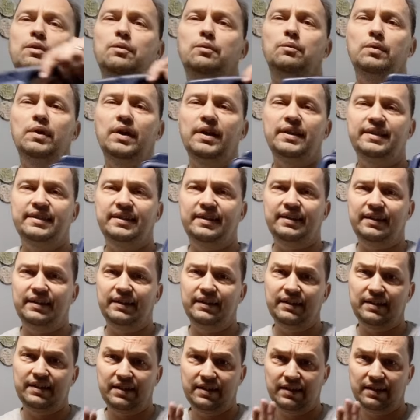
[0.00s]
what
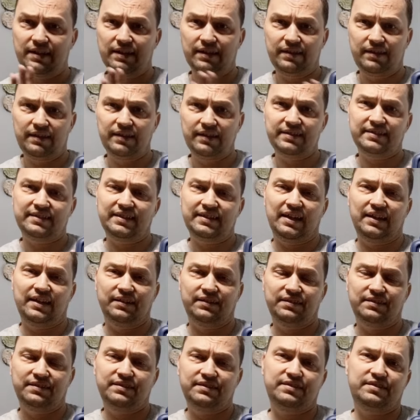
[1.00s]
this
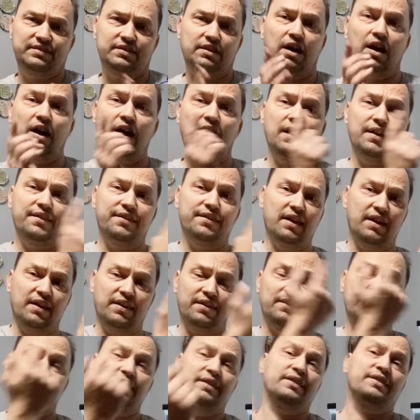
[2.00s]
tests on
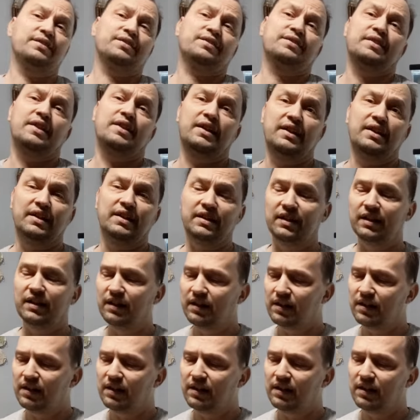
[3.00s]
this tank.